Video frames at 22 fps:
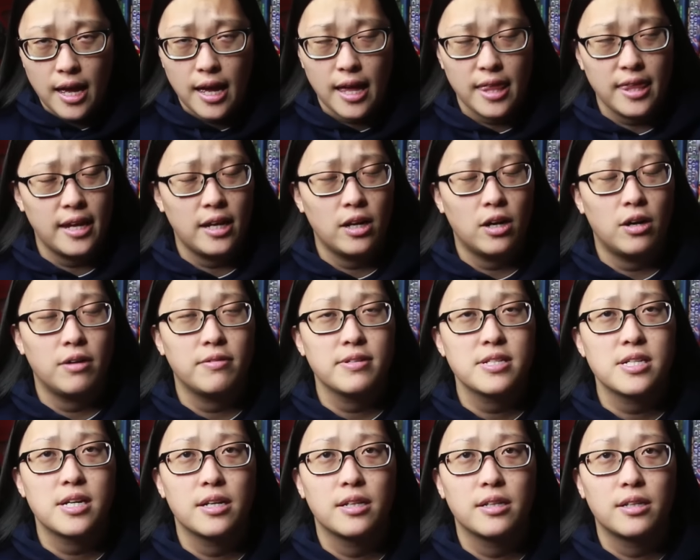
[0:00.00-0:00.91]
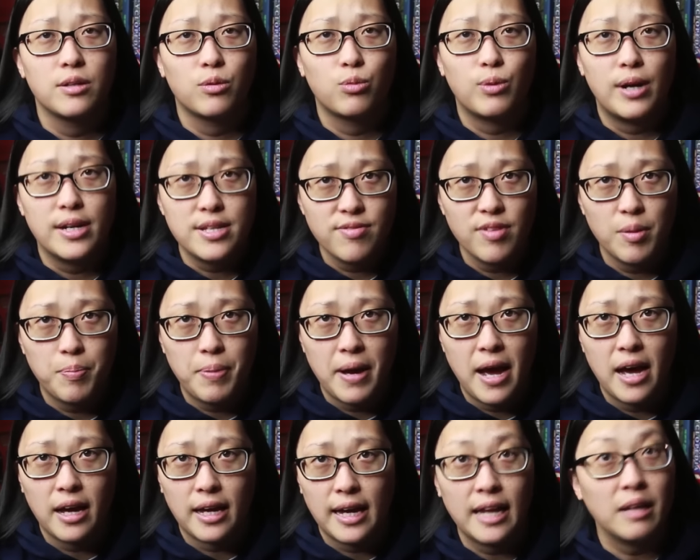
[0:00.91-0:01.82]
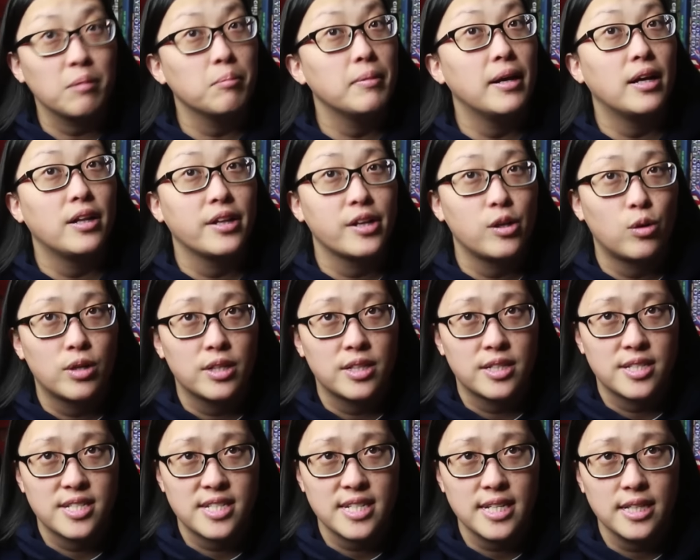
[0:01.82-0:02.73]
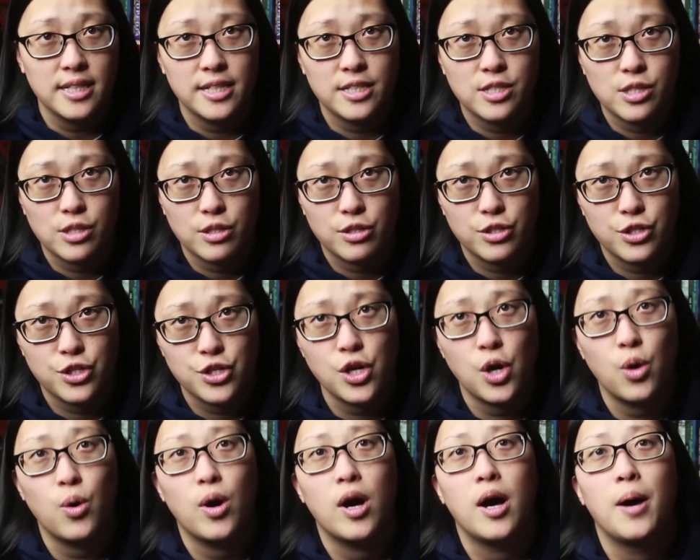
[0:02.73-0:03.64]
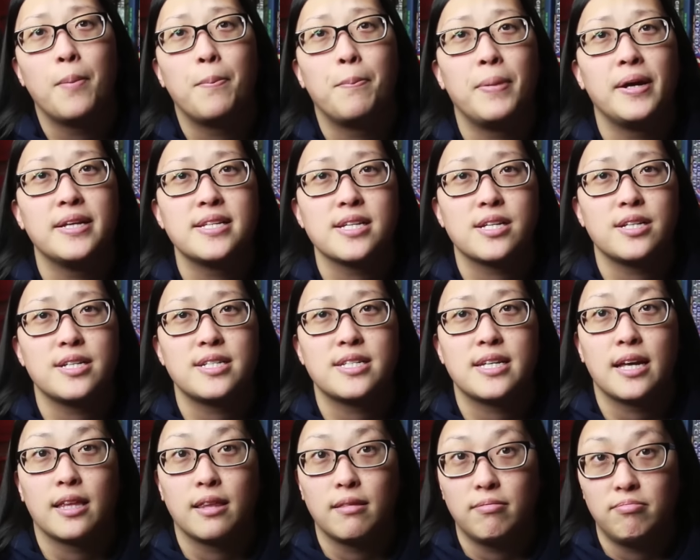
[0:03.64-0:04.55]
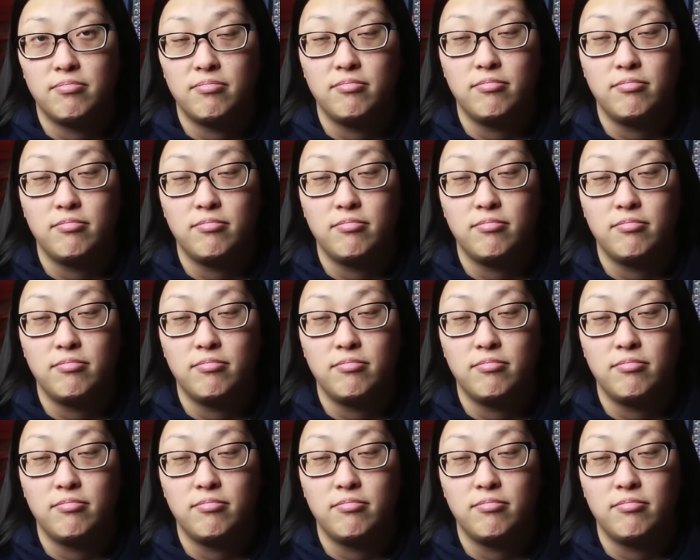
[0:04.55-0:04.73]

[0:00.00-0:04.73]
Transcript: And then all of a sudden, the rest of the pack and Meliorn and the Seelies show up, basically saying,